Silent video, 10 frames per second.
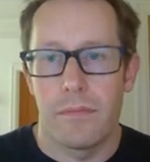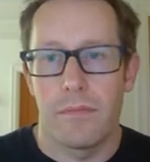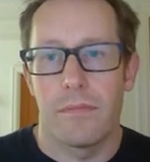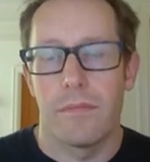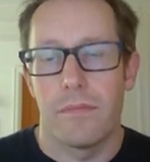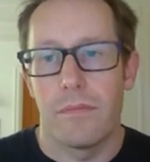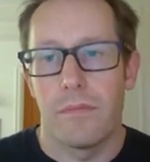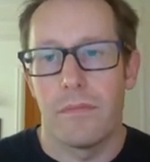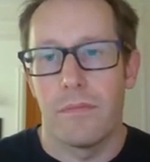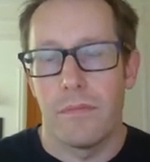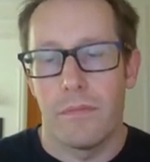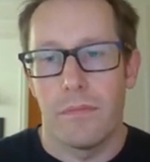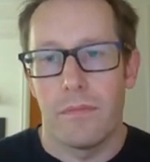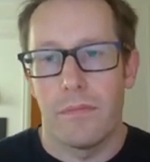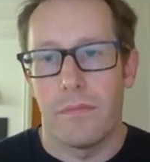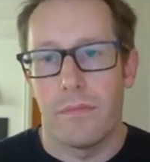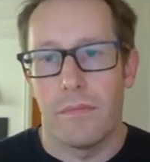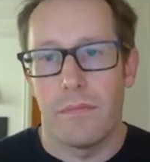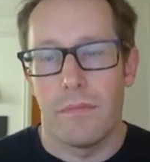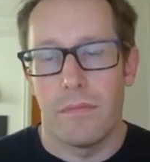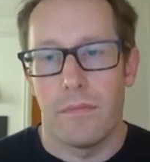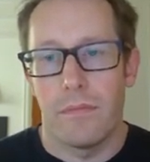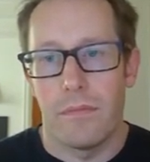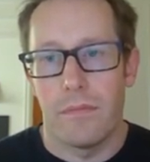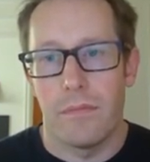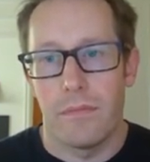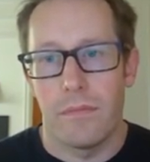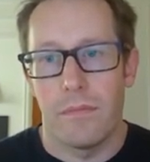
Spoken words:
(not speaking)